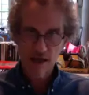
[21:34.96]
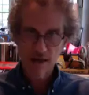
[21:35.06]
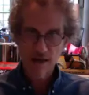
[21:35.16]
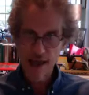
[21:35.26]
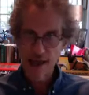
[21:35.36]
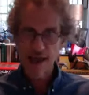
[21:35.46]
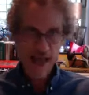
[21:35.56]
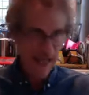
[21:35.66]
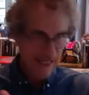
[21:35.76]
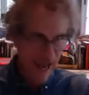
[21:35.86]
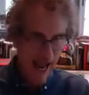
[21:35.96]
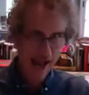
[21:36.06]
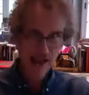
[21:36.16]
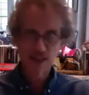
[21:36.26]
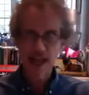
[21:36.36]
Yeah, I had
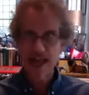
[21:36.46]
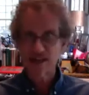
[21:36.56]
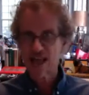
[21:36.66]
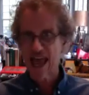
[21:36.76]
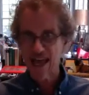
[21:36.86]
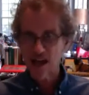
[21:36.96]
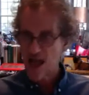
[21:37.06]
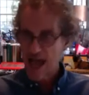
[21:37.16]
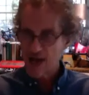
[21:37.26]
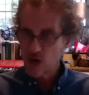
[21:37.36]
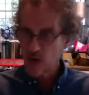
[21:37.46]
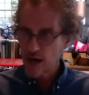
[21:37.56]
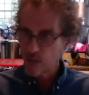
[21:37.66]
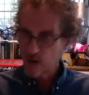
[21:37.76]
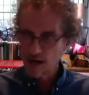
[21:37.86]
guides to ask. I knew what I
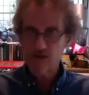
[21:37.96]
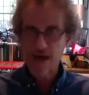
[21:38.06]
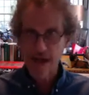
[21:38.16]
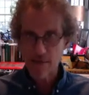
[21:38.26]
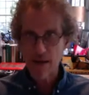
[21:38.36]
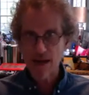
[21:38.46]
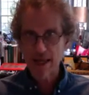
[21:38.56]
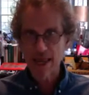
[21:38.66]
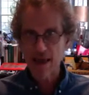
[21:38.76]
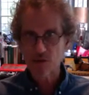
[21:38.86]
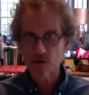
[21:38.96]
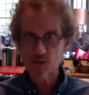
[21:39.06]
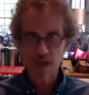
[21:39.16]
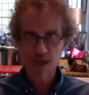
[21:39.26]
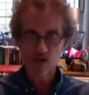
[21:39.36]
wanted to find out about my camels,
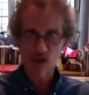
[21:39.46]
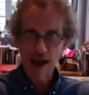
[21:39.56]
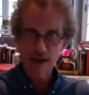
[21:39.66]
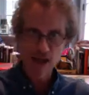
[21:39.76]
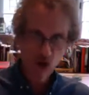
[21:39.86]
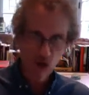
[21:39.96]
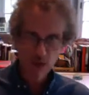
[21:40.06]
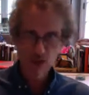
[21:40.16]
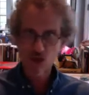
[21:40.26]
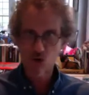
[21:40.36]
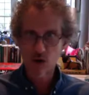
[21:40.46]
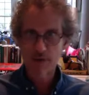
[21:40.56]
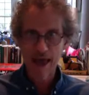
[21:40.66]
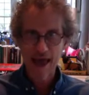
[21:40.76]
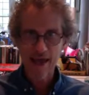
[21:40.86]
because Riley told me his story
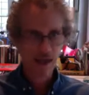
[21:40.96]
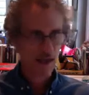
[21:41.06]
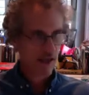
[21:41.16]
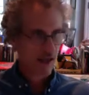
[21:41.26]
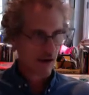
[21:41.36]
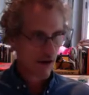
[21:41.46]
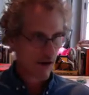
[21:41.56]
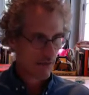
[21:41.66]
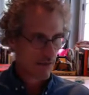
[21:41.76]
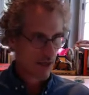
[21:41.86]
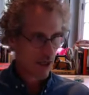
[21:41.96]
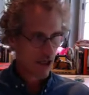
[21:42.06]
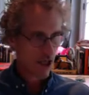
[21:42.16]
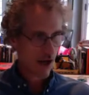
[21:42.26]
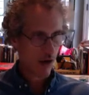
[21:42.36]
back, in
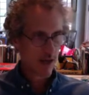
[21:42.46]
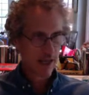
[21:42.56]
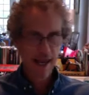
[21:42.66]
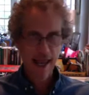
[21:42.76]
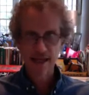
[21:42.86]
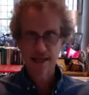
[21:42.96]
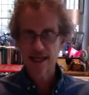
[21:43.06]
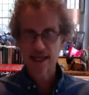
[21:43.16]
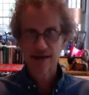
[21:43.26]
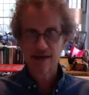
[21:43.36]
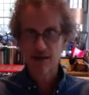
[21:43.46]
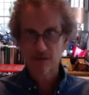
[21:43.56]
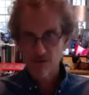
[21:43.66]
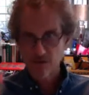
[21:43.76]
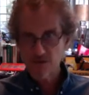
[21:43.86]

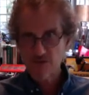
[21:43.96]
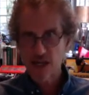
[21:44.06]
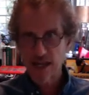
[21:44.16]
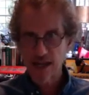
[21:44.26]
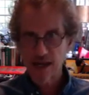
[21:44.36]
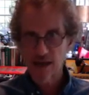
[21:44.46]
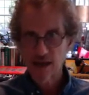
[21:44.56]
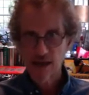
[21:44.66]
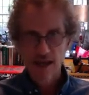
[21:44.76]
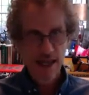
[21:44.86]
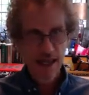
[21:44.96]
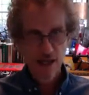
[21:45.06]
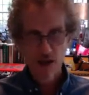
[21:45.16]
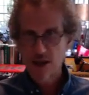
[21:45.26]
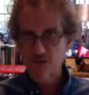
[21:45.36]
1815, and,
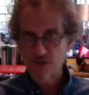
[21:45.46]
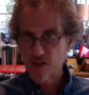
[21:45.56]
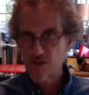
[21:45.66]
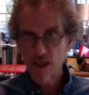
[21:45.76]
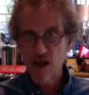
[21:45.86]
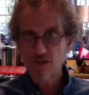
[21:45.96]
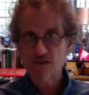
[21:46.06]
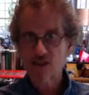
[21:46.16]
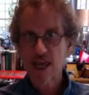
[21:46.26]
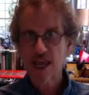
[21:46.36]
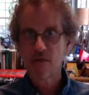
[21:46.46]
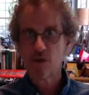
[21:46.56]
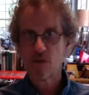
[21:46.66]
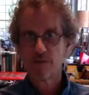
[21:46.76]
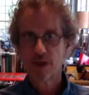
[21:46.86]
he fell off of his camel,
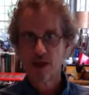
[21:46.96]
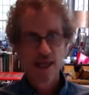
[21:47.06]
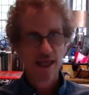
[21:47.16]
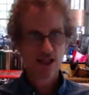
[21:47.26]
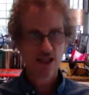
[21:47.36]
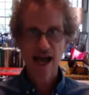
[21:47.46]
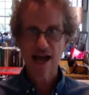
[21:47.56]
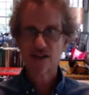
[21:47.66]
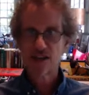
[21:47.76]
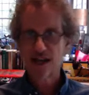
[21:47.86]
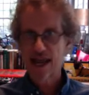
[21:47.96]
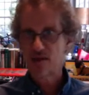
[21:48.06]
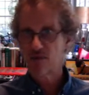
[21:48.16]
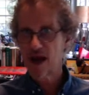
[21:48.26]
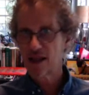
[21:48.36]
and his guide said, "Hey,
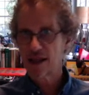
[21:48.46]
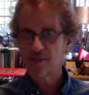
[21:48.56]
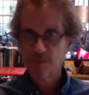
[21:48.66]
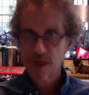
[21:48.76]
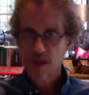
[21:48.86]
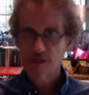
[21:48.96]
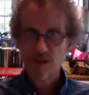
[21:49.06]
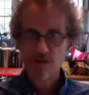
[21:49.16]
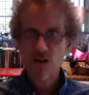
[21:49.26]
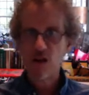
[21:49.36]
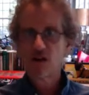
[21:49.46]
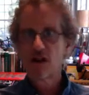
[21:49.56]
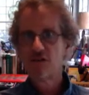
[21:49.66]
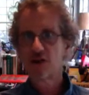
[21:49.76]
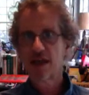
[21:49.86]
Riley, if you'd fallen
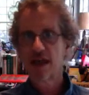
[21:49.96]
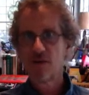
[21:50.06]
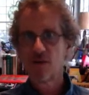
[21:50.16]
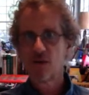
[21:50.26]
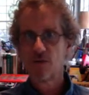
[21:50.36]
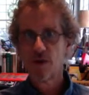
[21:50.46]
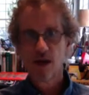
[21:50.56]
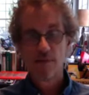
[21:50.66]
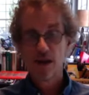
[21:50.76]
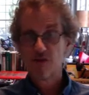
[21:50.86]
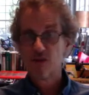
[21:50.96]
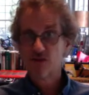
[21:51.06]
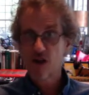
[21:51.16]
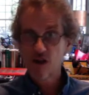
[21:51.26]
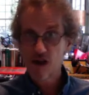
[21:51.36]
off your camel, if you'd
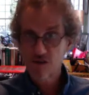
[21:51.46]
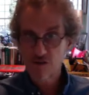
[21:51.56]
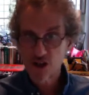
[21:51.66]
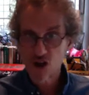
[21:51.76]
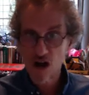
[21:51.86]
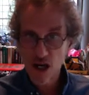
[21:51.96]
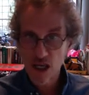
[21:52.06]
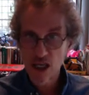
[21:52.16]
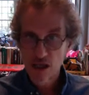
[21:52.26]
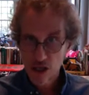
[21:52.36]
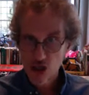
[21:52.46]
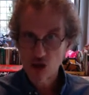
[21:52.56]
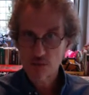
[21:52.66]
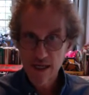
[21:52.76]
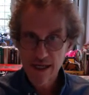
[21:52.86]
fallen off of a donkey,
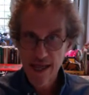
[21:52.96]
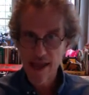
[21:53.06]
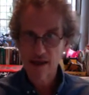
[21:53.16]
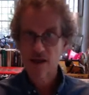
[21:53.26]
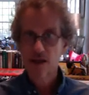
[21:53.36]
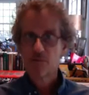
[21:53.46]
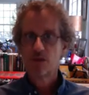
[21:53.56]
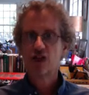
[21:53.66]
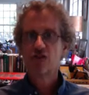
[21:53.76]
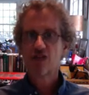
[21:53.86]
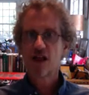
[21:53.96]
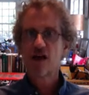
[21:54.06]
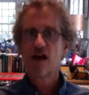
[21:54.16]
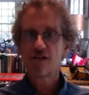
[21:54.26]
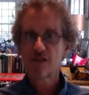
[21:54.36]
you'd be dead. But you fell
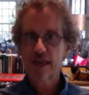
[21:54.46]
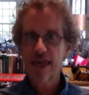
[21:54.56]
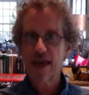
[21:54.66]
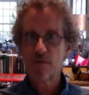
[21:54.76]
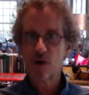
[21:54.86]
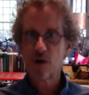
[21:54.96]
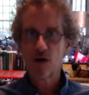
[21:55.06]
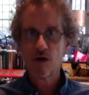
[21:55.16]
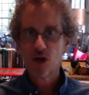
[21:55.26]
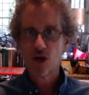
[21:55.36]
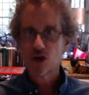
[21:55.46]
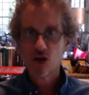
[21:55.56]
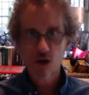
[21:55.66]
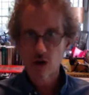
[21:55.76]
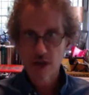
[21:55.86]
off of a camel,
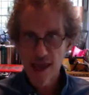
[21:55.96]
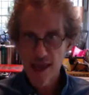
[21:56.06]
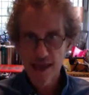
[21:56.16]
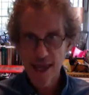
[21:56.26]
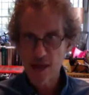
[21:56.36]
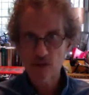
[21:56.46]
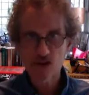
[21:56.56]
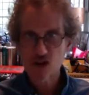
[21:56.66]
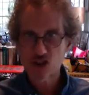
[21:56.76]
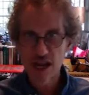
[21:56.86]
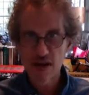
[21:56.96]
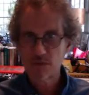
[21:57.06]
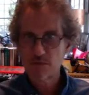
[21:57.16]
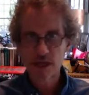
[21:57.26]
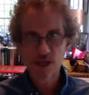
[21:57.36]
you're okay. Camels are
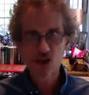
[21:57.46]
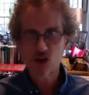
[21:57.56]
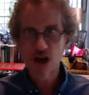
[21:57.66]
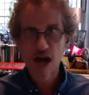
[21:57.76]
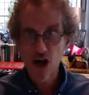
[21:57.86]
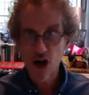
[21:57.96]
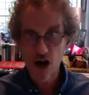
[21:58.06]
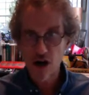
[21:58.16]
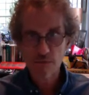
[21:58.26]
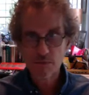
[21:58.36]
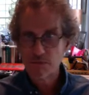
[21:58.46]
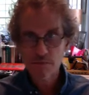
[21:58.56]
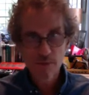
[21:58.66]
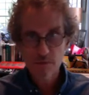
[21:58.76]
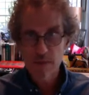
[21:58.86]
sacred beasts. You're not hurt.
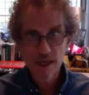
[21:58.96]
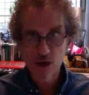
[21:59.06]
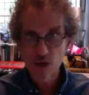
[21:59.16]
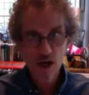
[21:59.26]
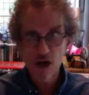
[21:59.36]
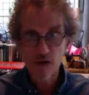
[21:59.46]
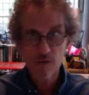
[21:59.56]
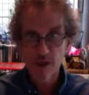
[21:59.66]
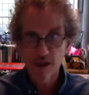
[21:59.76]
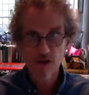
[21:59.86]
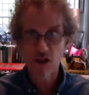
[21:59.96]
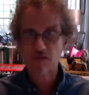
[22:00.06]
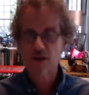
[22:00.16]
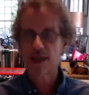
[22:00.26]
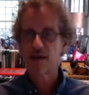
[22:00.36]
Men don't get hurt when they fall
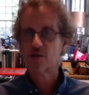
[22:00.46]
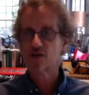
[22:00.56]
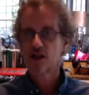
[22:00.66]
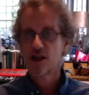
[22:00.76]
off of camels."